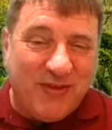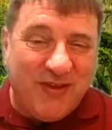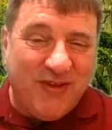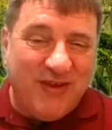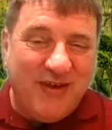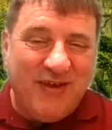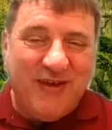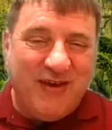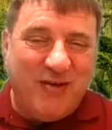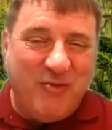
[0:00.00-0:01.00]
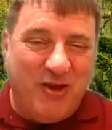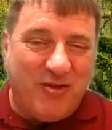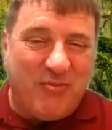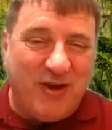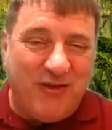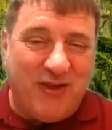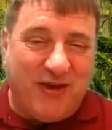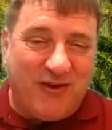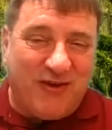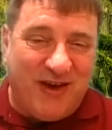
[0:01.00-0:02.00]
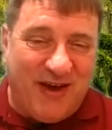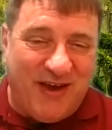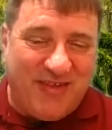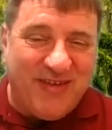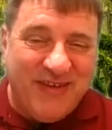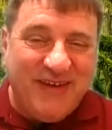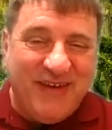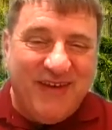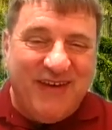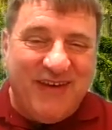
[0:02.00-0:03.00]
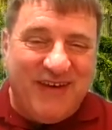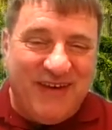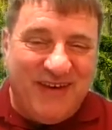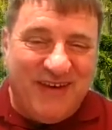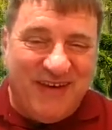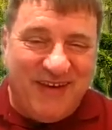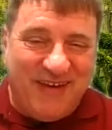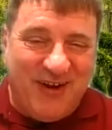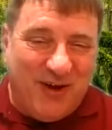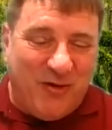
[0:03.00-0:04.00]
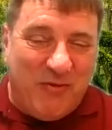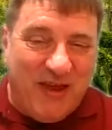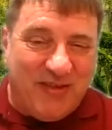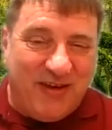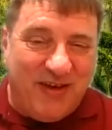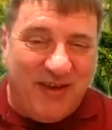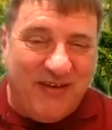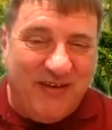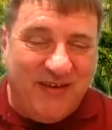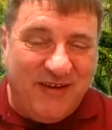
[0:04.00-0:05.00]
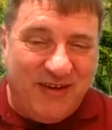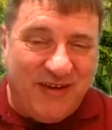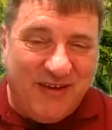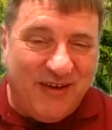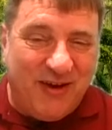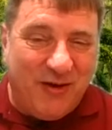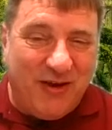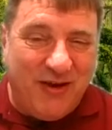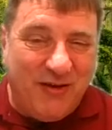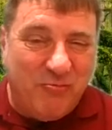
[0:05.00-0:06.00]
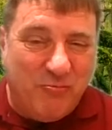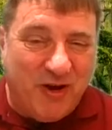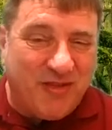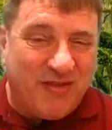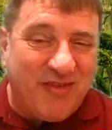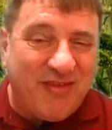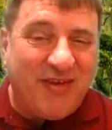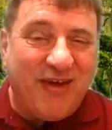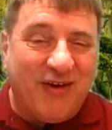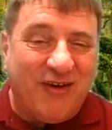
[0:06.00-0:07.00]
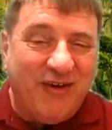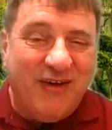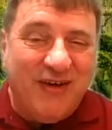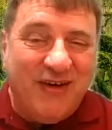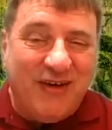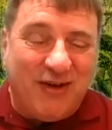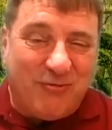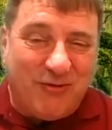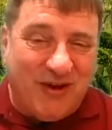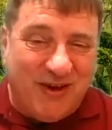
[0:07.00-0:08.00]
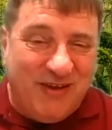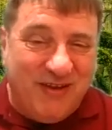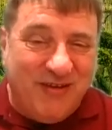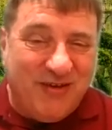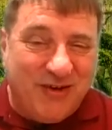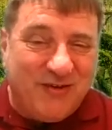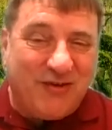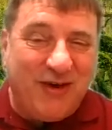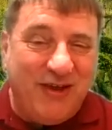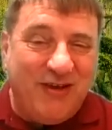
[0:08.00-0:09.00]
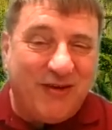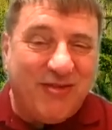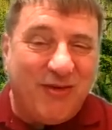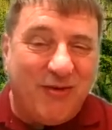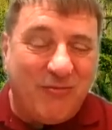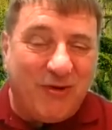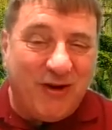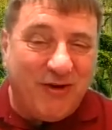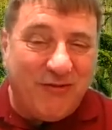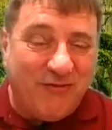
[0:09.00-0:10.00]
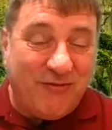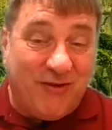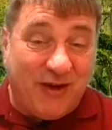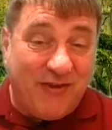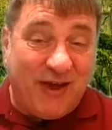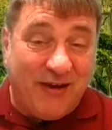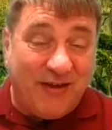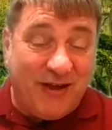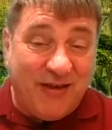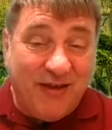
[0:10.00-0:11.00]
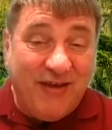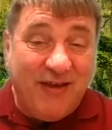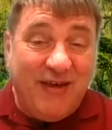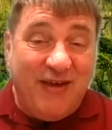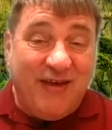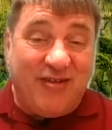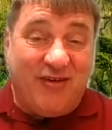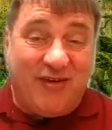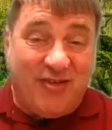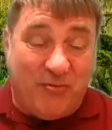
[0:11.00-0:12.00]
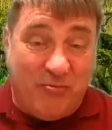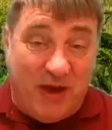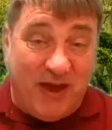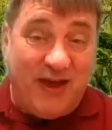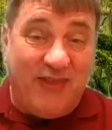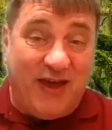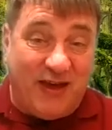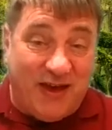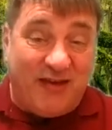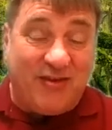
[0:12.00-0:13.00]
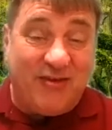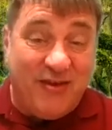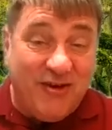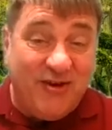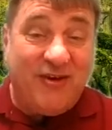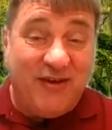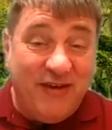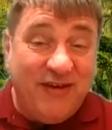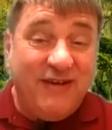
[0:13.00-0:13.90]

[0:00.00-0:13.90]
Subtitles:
to the amusement of the other guys. Amazing. He didn't bust his tail running into a tree or something, running like that at night. So I said, man, that guy's good.